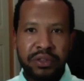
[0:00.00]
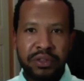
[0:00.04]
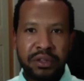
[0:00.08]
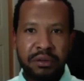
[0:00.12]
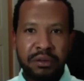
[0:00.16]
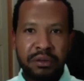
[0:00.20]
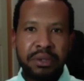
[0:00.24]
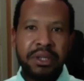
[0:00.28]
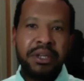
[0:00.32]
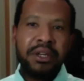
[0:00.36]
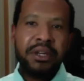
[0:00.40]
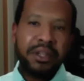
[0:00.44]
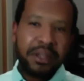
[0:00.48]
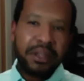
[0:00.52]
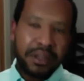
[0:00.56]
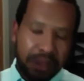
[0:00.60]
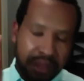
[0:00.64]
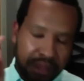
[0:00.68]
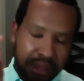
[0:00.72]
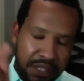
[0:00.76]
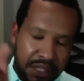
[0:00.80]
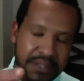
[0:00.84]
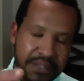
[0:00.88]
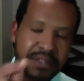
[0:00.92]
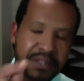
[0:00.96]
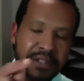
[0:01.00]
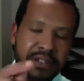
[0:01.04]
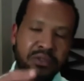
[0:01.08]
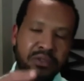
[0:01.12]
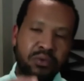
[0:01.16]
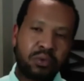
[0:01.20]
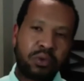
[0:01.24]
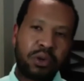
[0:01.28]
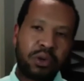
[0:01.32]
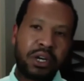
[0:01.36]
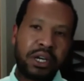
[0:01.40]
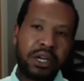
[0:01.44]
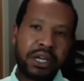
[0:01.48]
them. This is
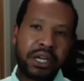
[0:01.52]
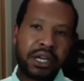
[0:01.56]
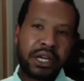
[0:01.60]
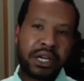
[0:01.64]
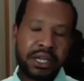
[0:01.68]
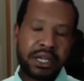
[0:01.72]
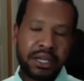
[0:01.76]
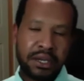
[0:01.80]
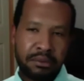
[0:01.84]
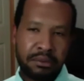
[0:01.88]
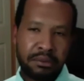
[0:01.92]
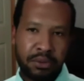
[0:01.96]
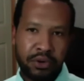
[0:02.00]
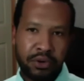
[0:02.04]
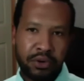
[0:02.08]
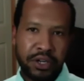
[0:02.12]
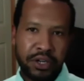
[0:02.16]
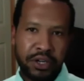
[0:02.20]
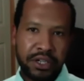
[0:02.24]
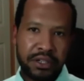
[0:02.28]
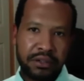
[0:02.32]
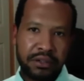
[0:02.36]
why I am running.